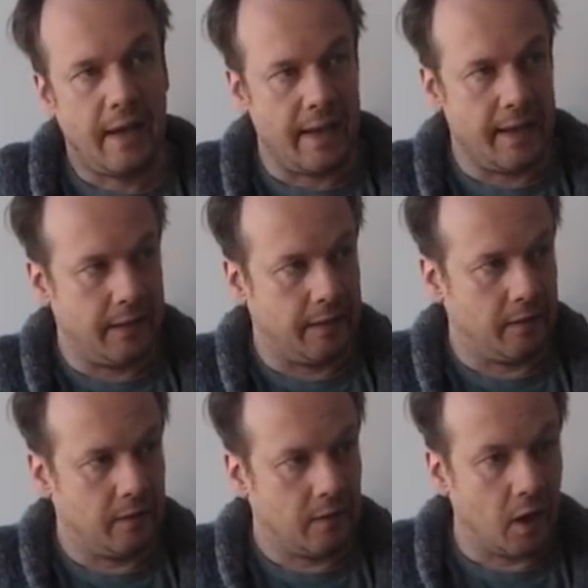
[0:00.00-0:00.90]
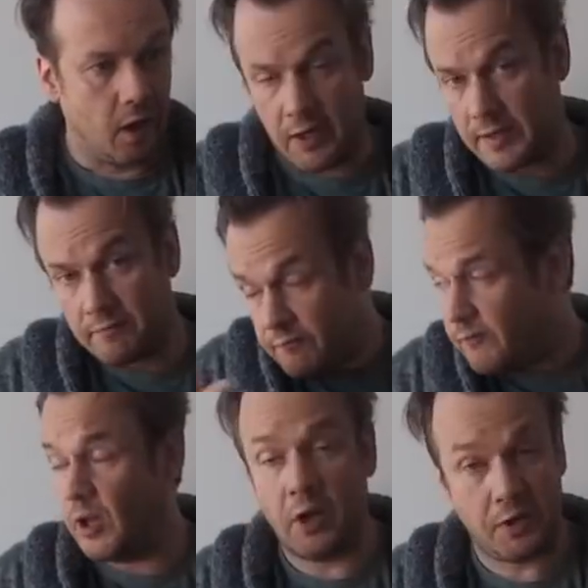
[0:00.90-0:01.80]
in how
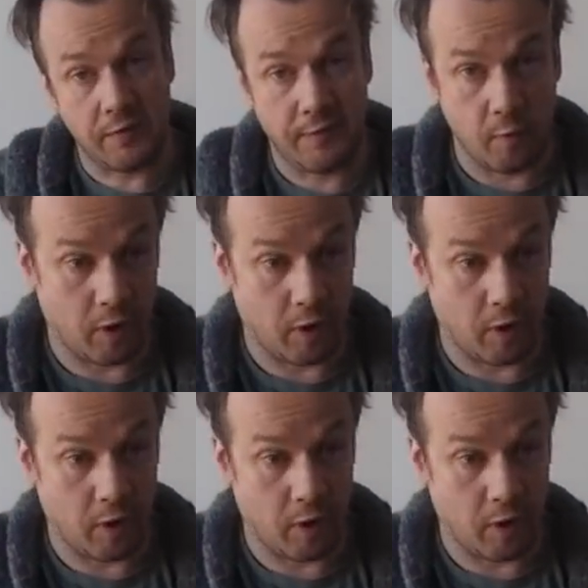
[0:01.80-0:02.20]
philosophy